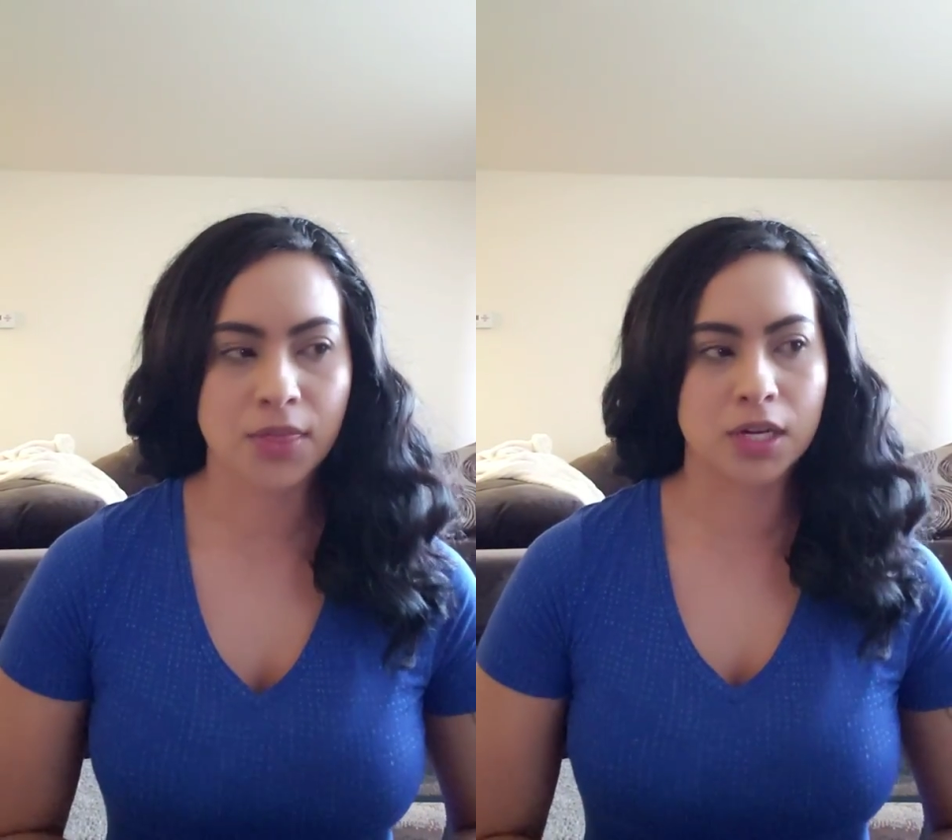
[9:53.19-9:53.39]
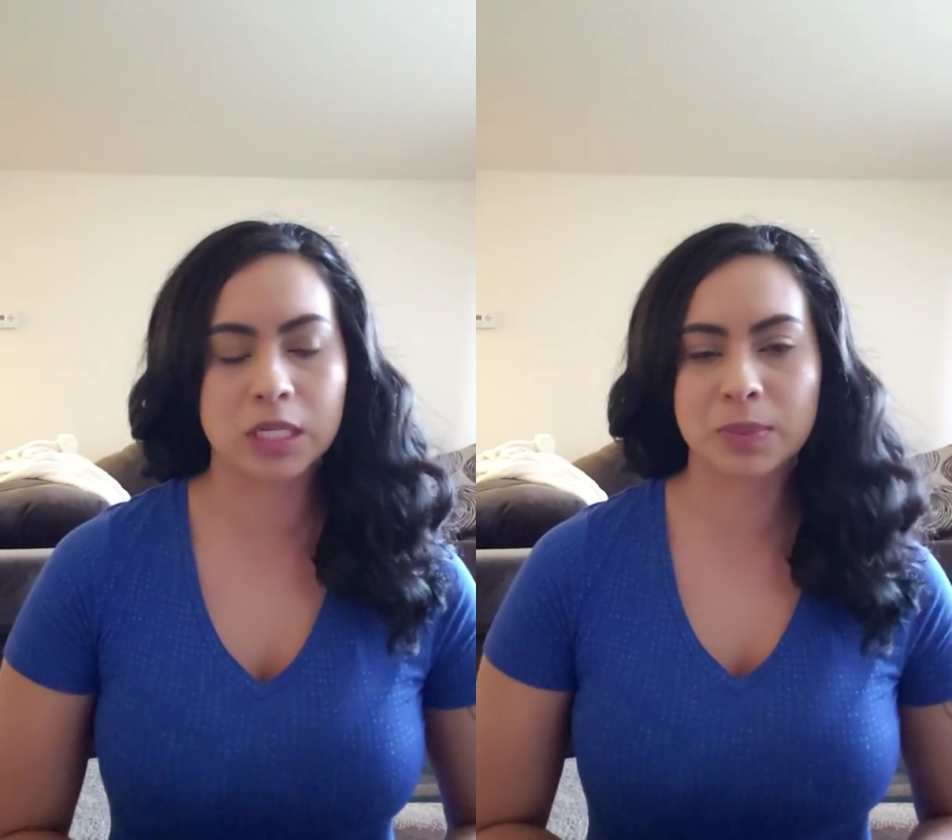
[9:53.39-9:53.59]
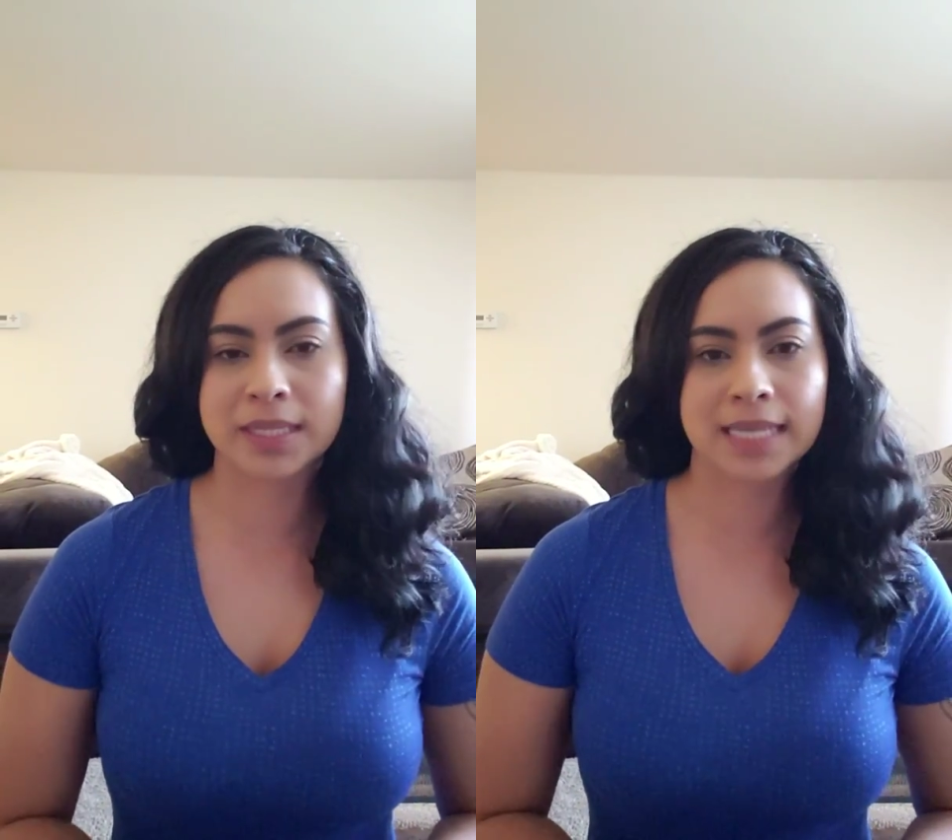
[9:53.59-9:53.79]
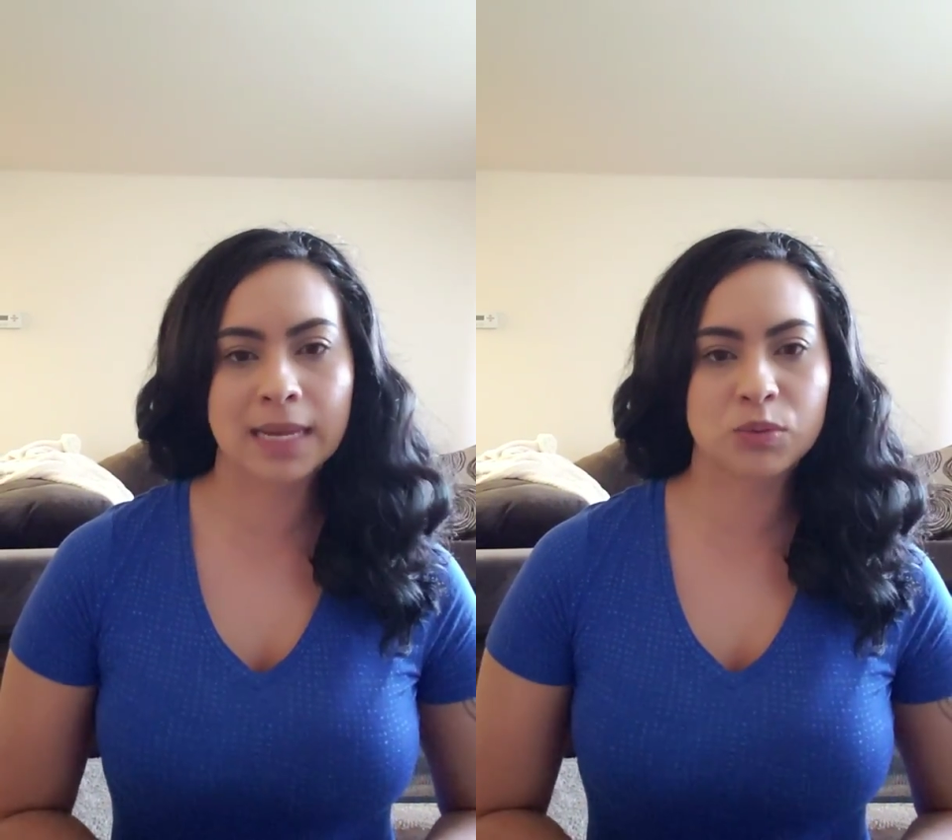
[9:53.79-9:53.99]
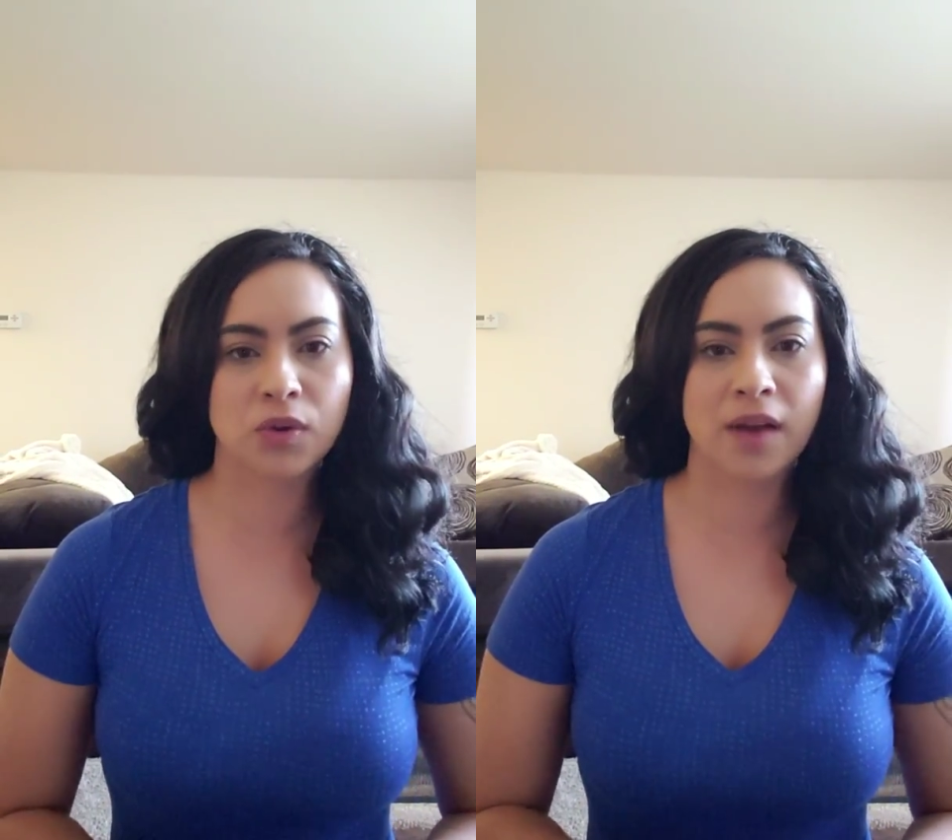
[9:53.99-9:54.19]
There's been
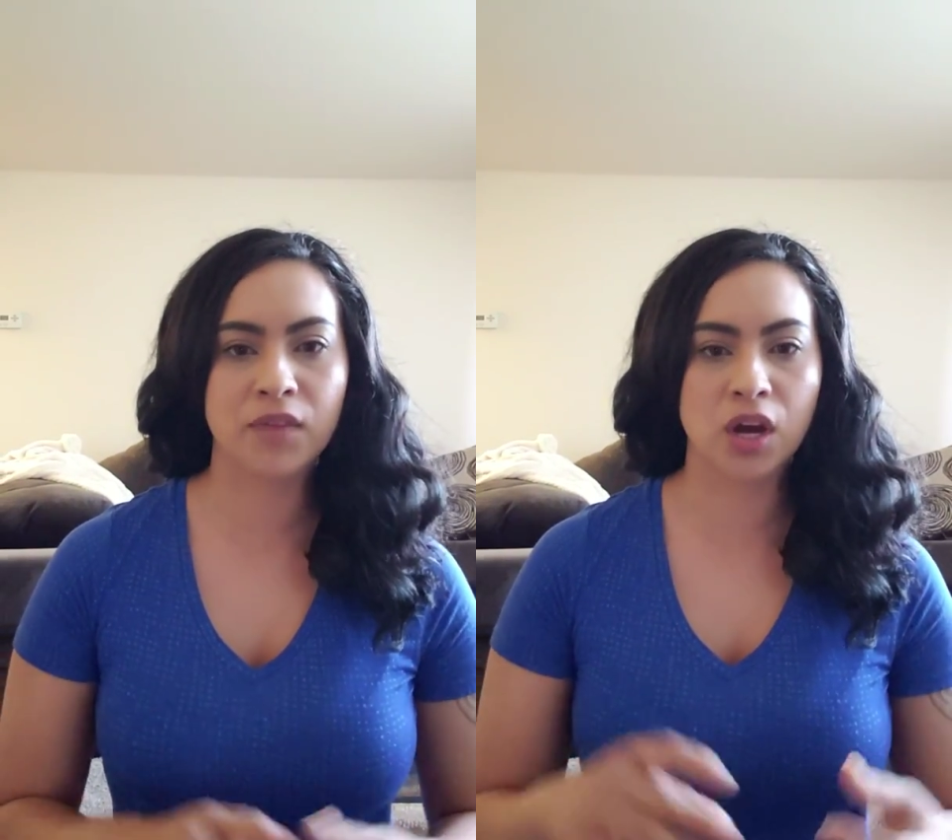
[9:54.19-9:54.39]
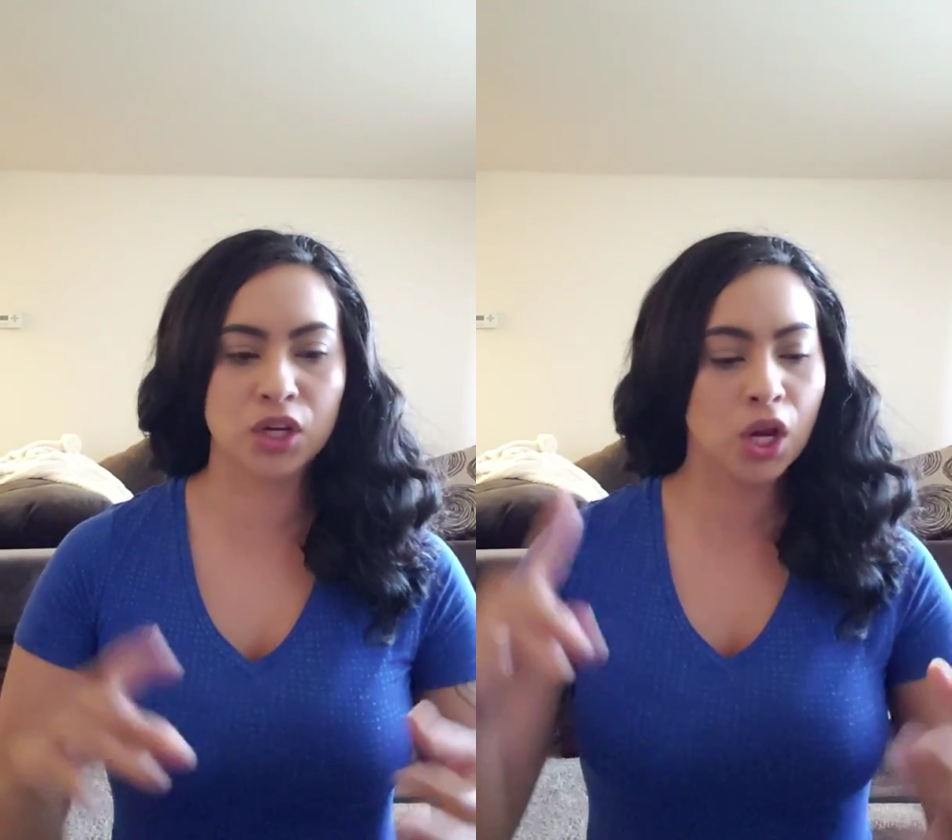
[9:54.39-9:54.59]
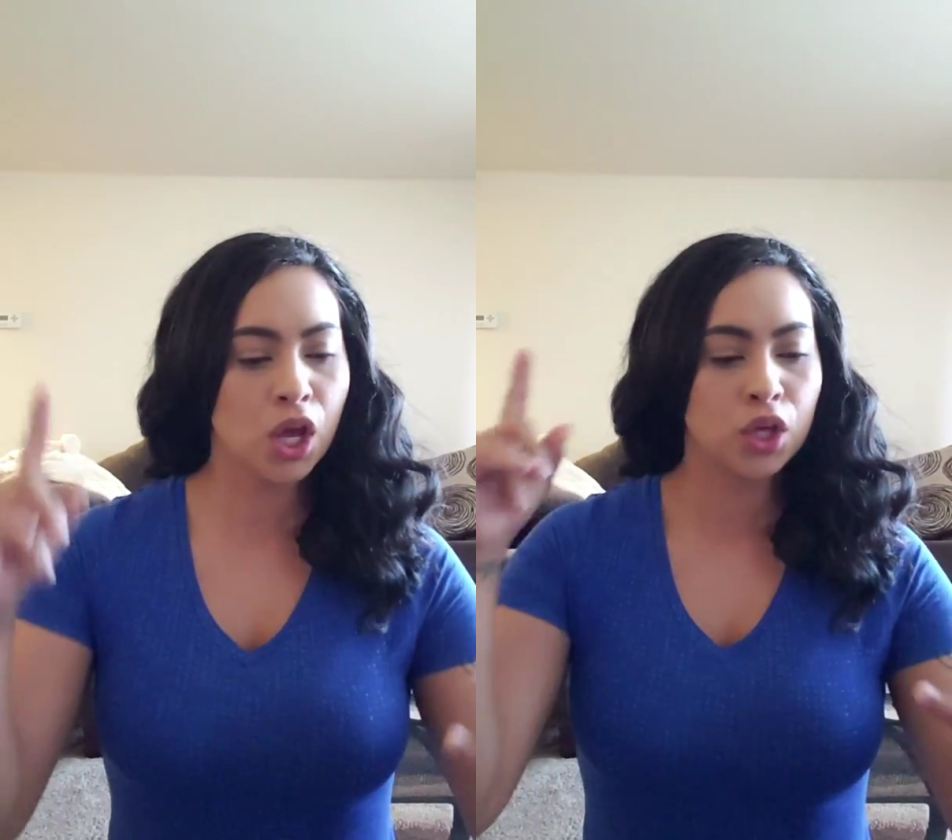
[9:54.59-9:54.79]
times where I've gone